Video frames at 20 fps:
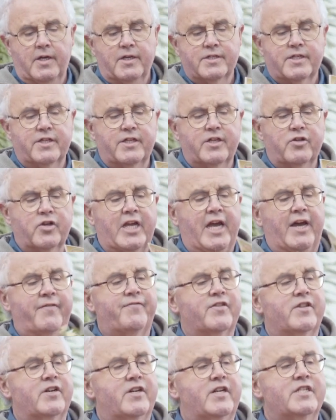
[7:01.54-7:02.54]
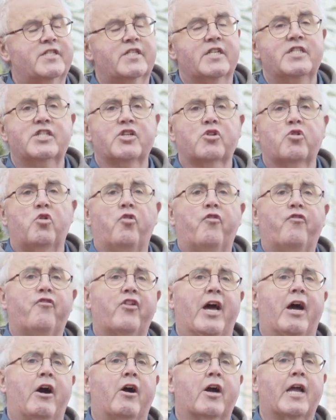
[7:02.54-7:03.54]
So look out for these. These are called
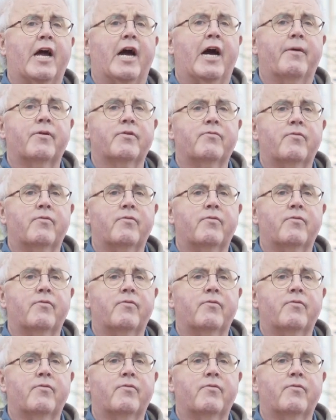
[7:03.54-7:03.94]
flower carpet